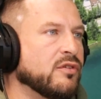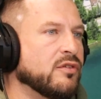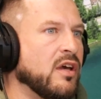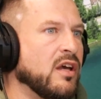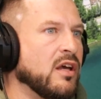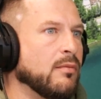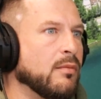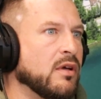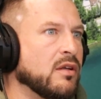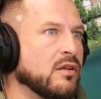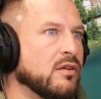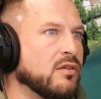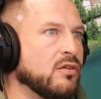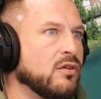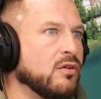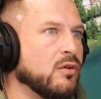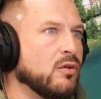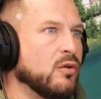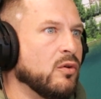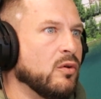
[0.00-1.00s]
came
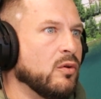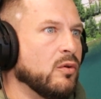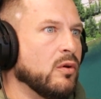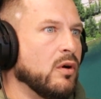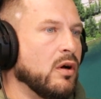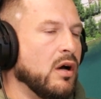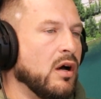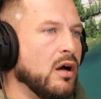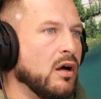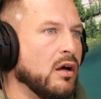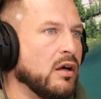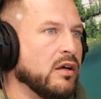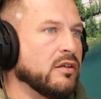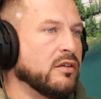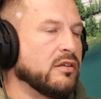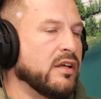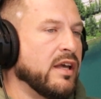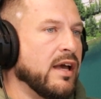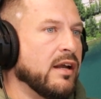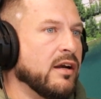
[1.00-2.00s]
into in
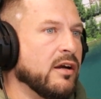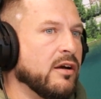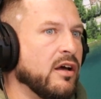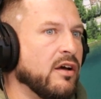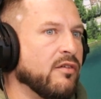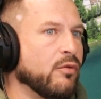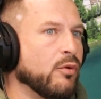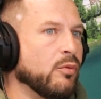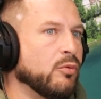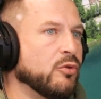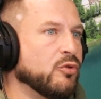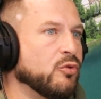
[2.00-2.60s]
Canada, everyone was